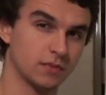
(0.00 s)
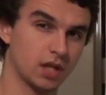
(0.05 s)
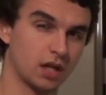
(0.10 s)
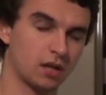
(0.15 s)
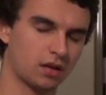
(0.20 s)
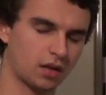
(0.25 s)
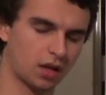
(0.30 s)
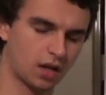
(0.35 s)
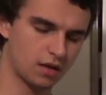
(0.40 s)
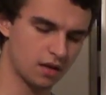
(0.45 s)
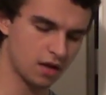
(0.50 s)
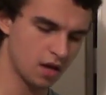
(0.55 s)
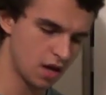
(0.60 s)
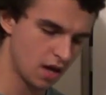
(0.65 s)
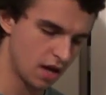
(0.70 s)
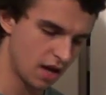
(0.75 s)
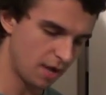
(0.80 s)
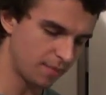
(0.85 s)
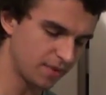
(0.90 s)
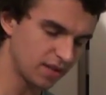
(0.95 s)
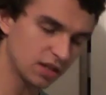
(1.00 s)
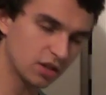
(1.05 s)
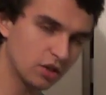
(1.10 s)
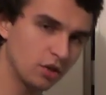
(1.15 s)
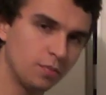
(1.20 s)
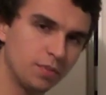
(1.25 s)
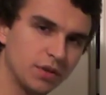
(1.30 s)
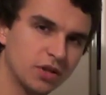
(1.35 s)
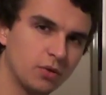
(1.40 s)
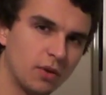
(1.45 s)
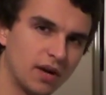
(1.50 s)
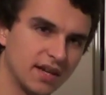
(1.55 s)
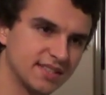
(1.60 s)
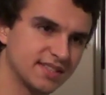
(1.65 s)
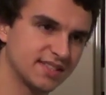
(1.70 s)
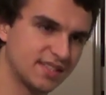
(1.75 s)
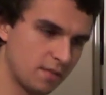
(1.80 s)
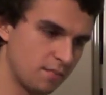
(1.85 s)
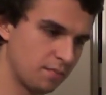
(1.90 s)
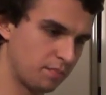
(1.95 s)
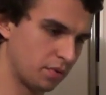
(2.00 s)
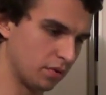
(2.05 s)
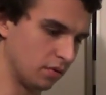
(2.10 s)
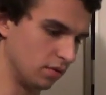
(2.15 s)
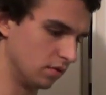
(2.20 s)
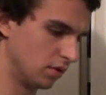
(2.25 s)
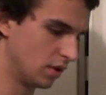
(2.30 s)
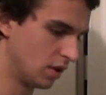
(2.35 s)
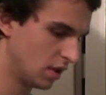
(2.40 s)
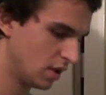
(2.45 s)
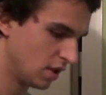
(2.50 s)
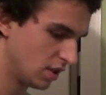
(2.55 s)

okay? I mean, it could be quite simple.